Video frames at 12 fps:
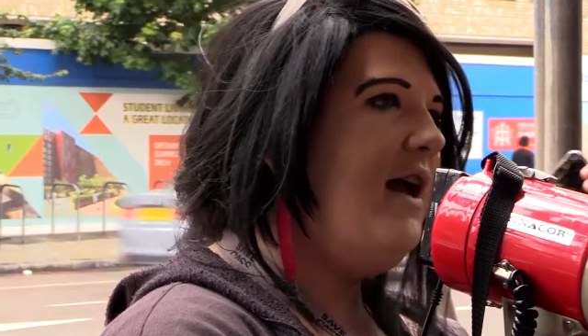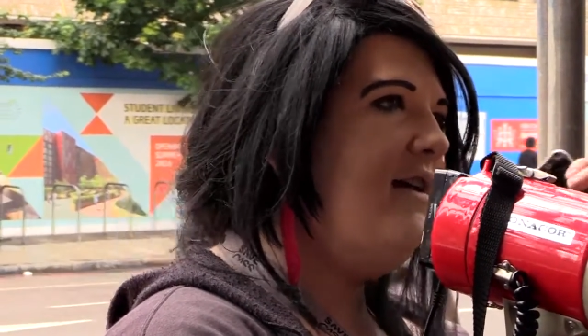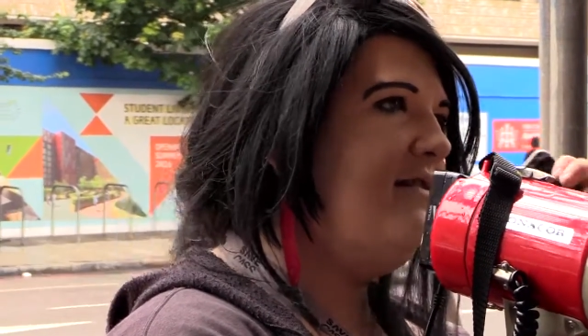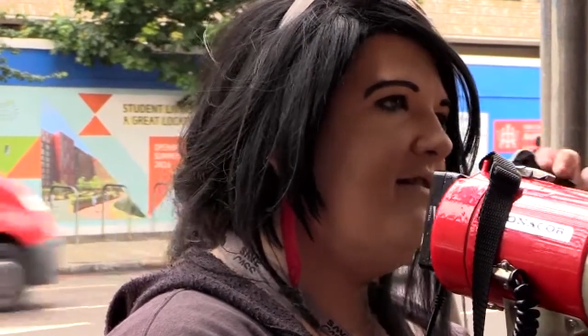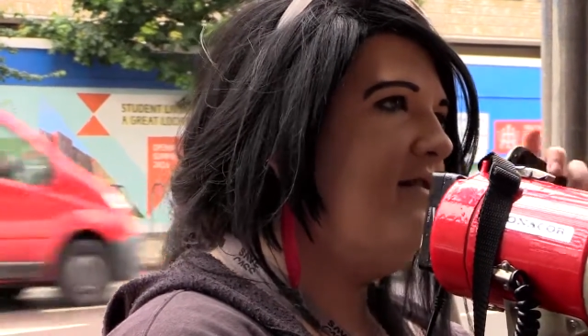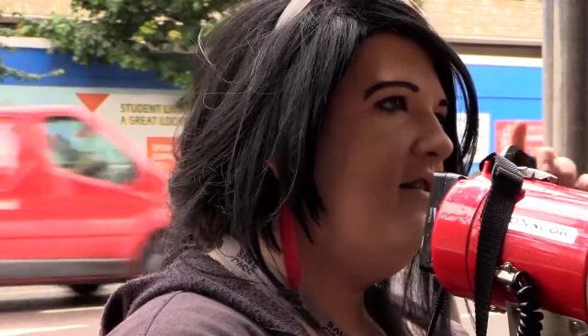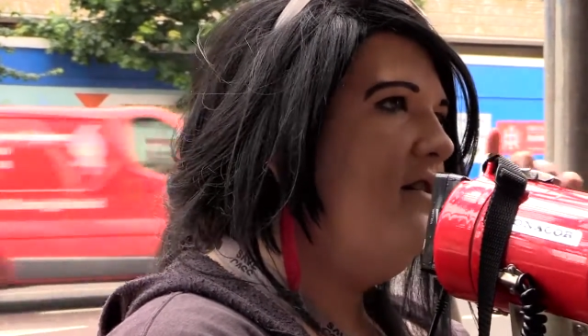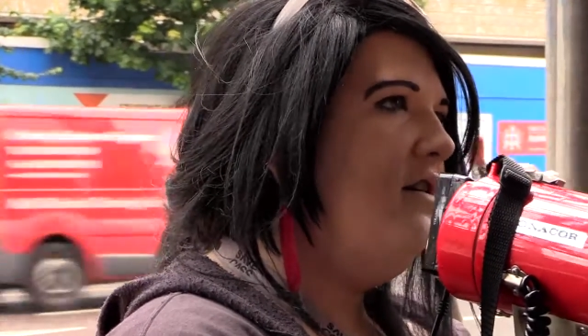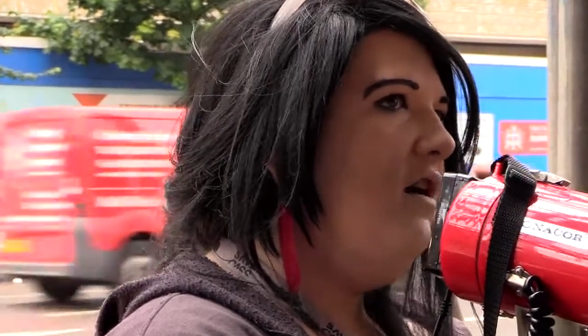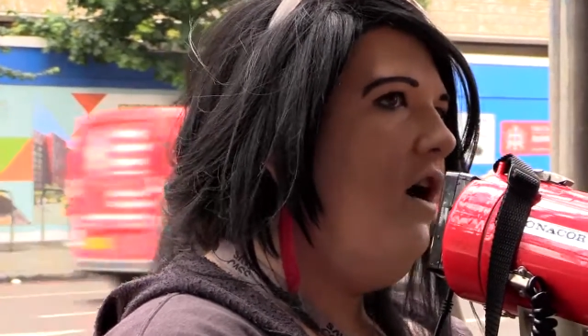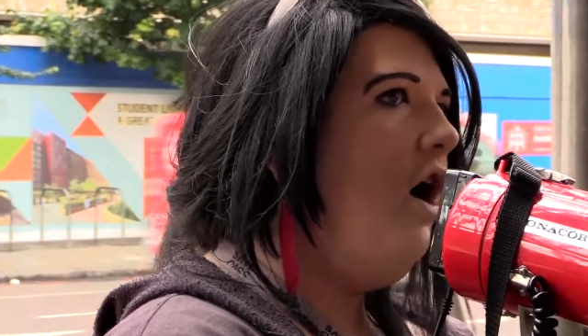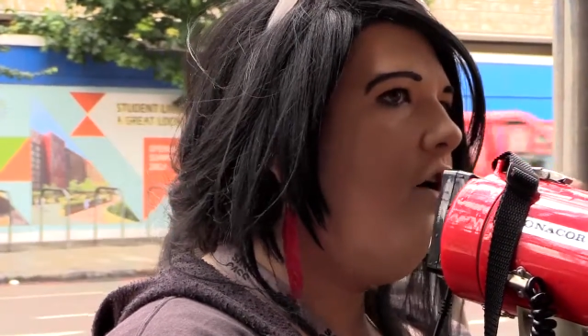is
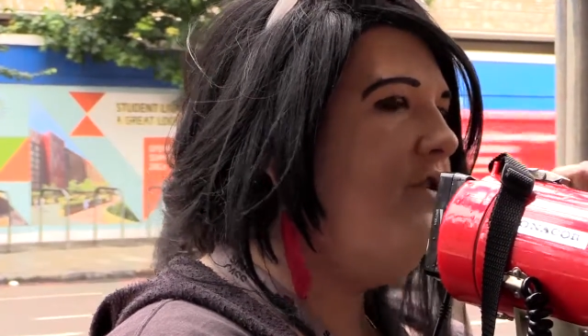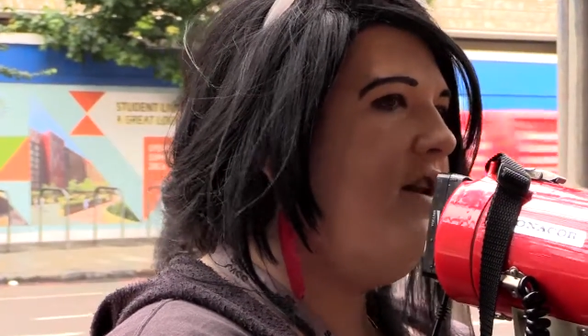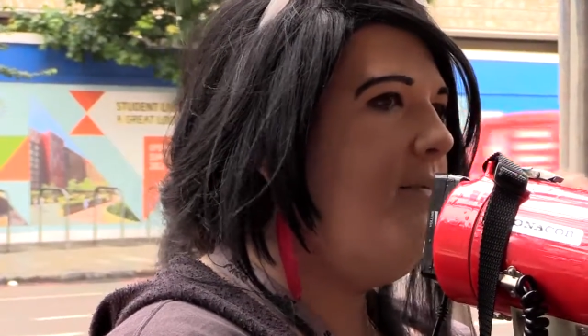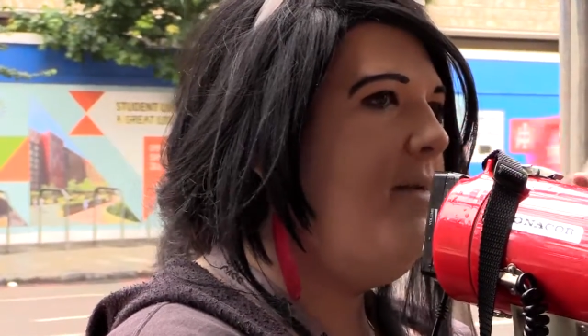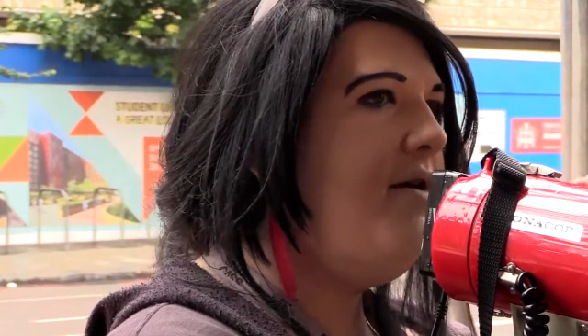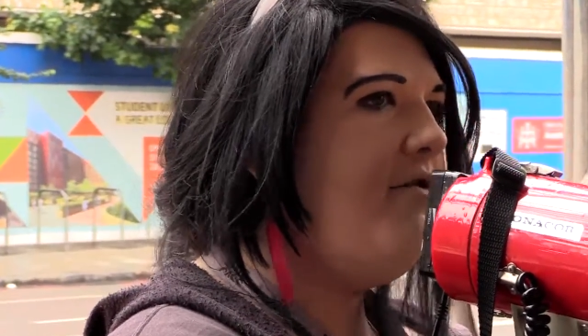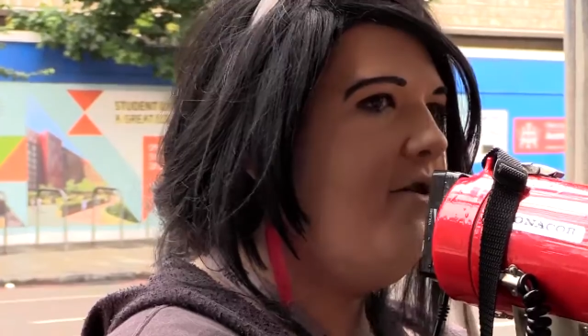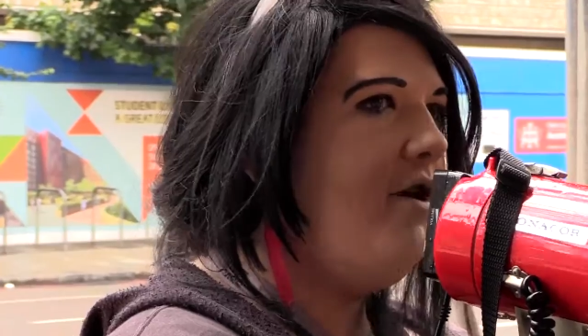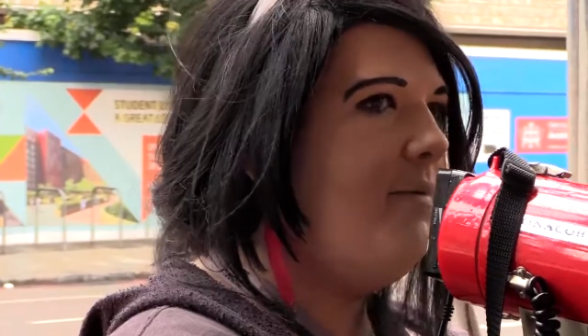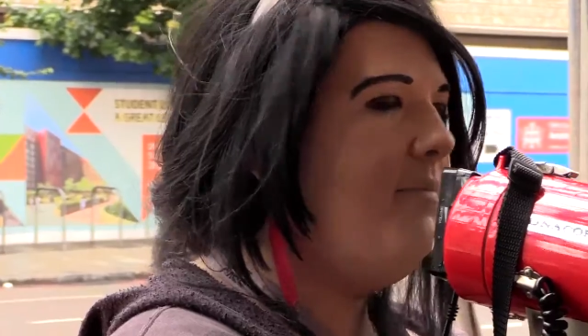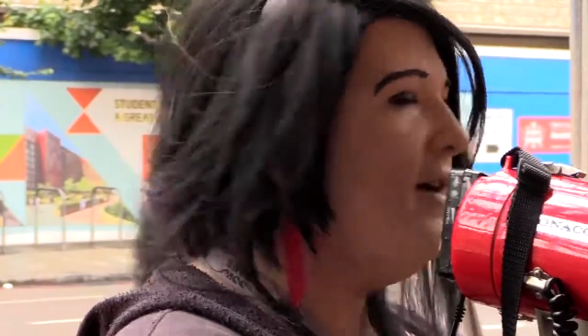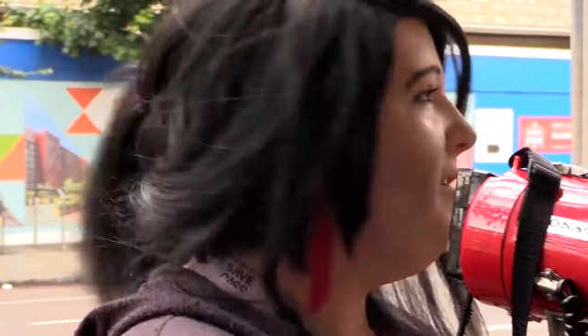holding a mirror
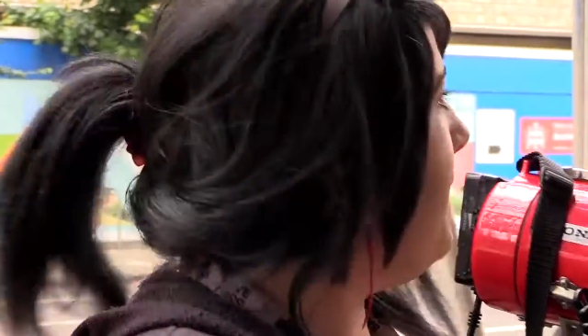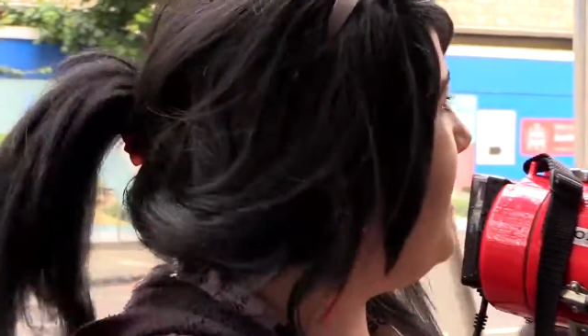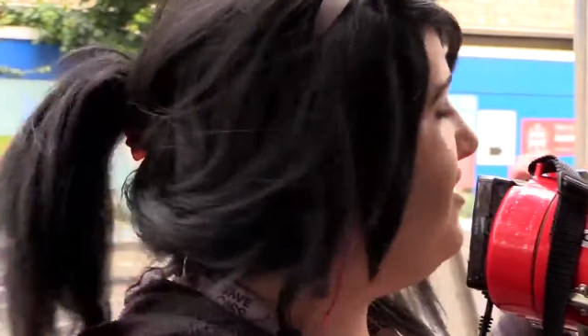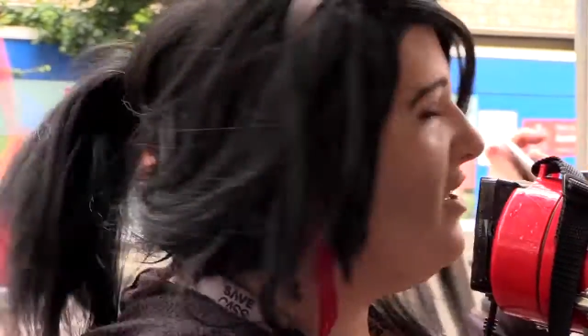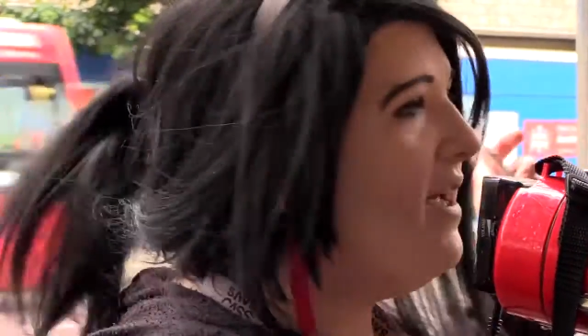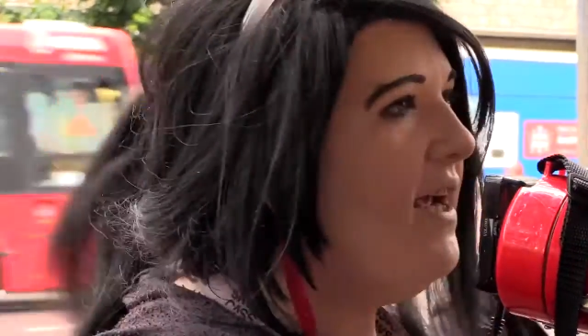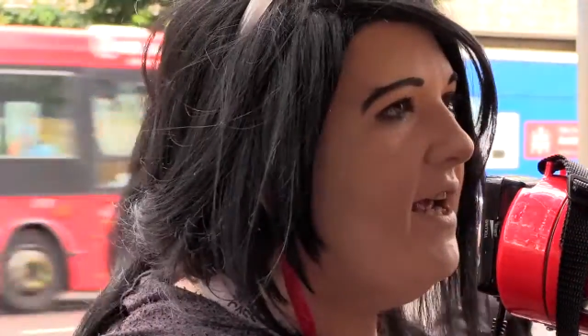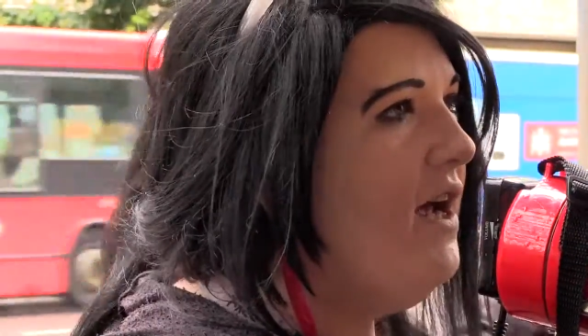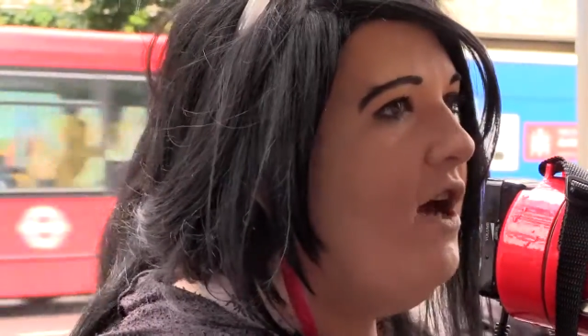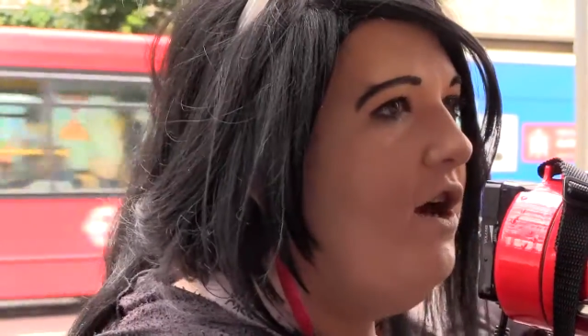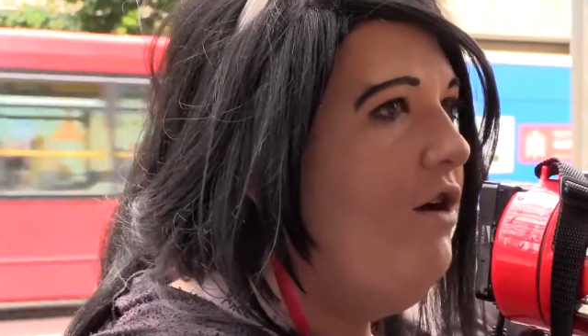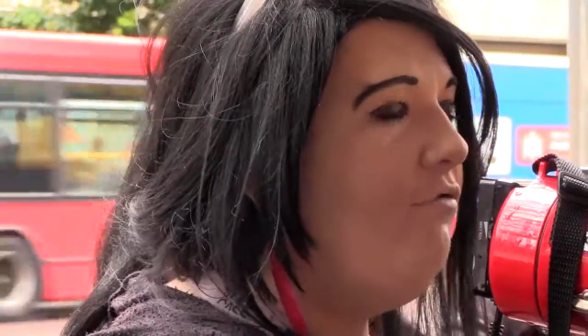up, especially
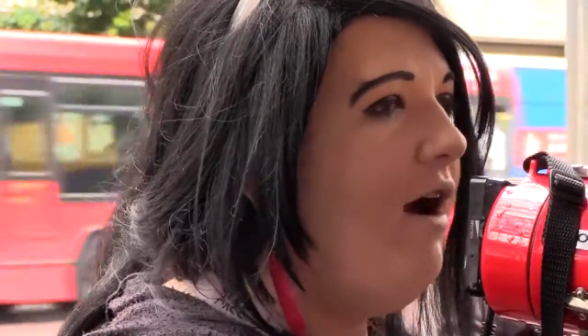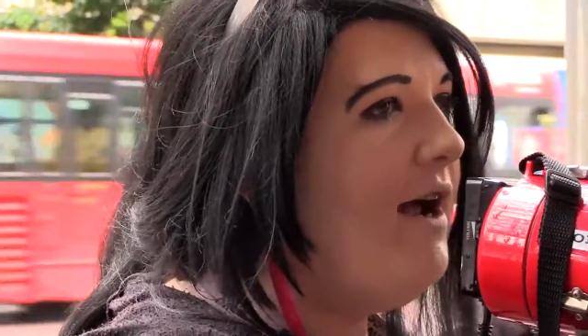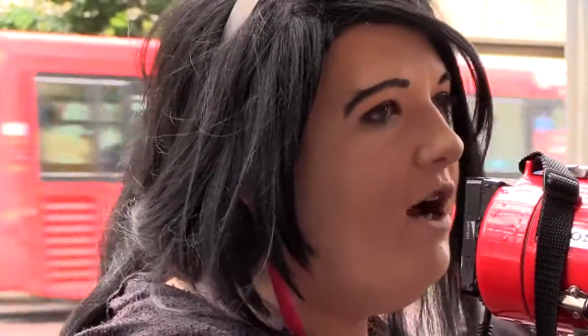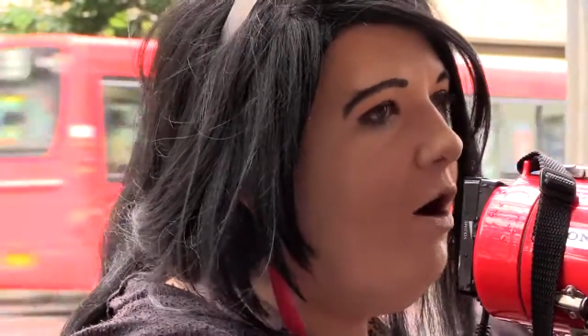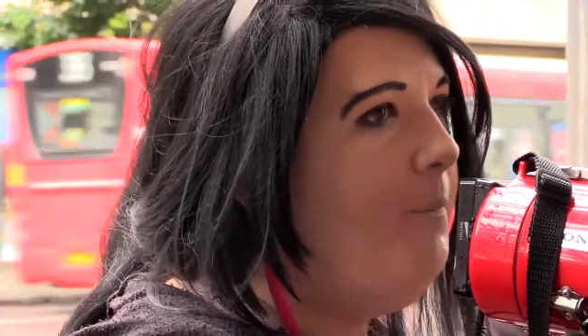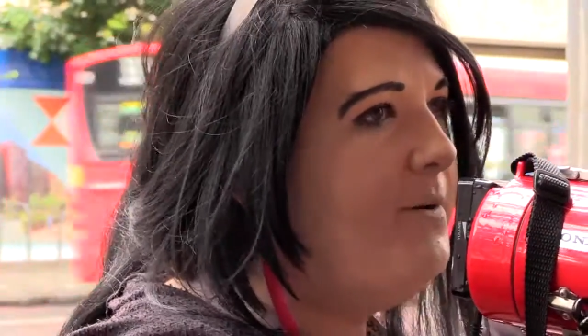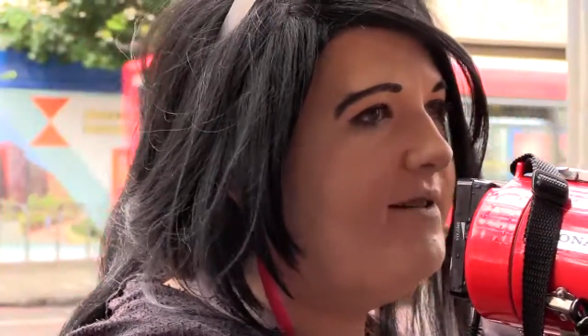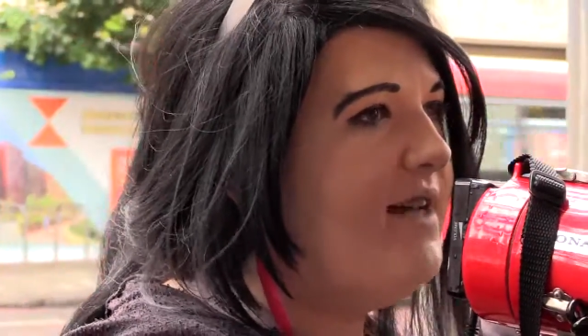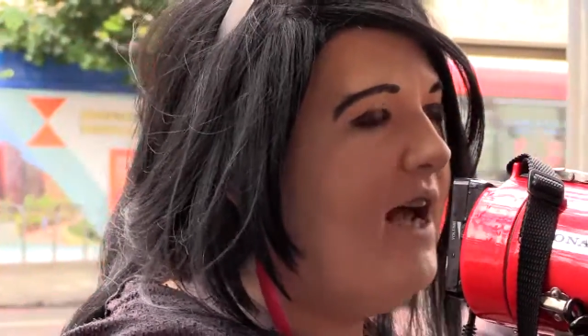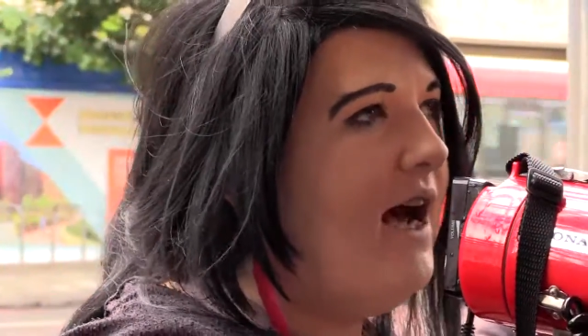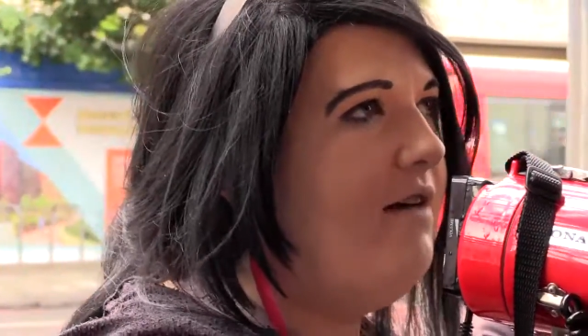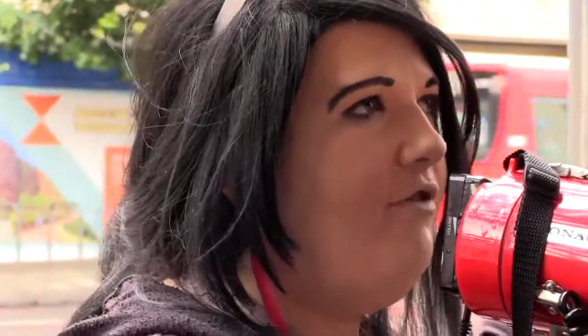right
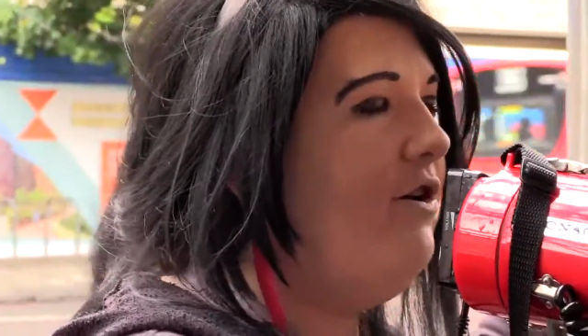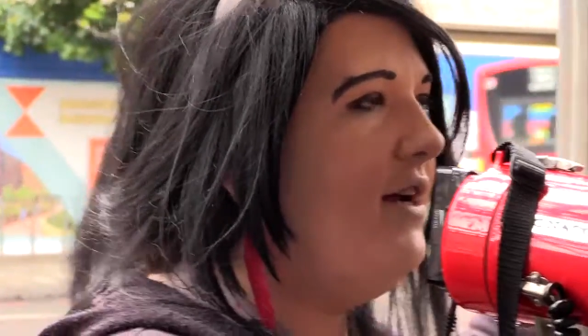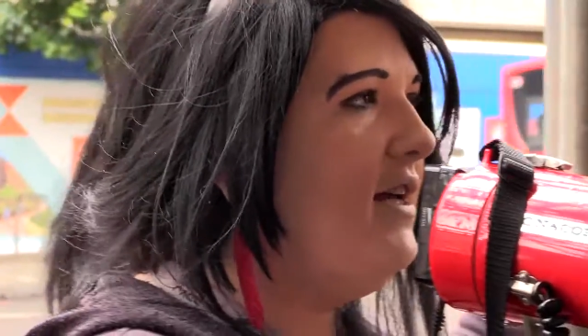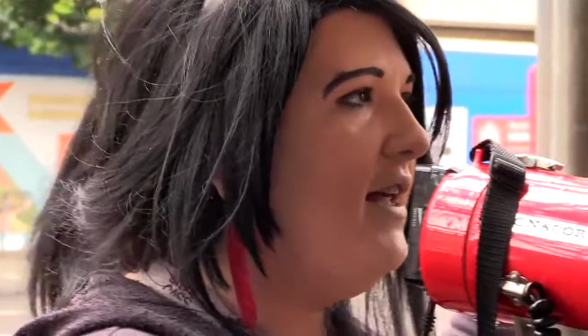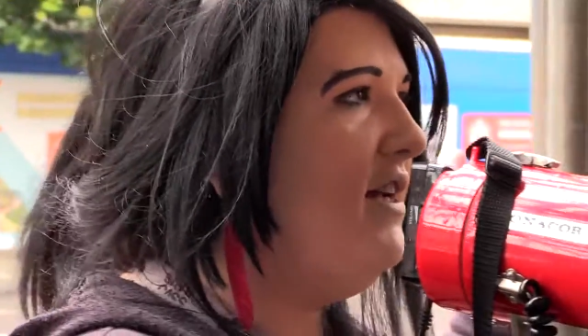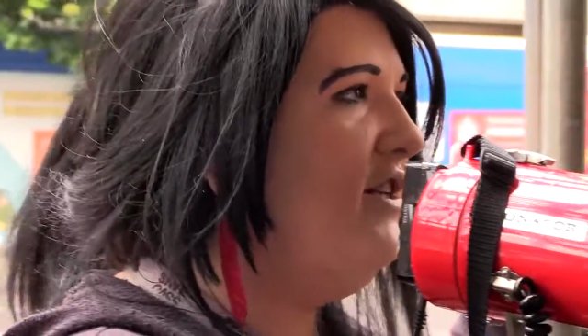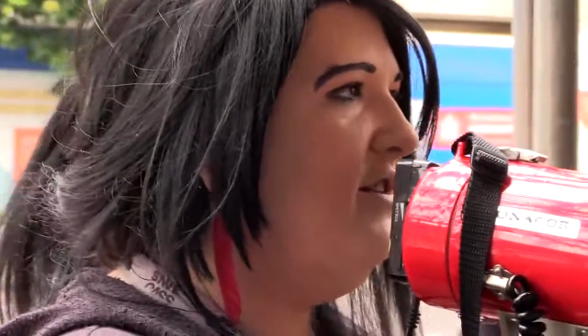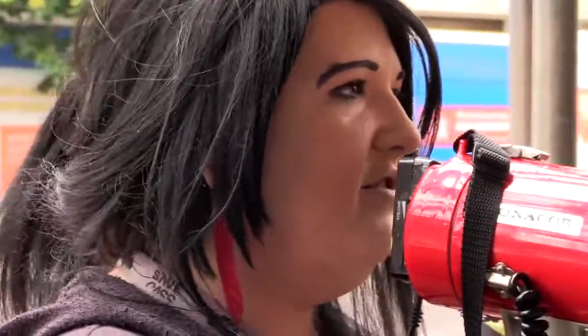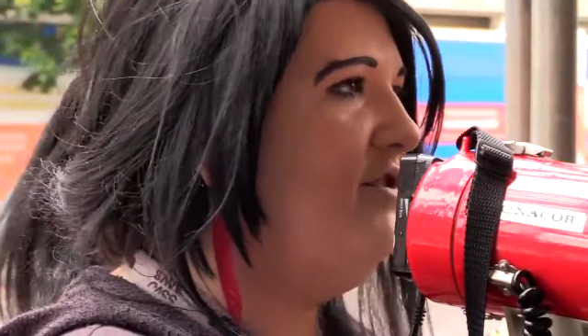opposite, ironically.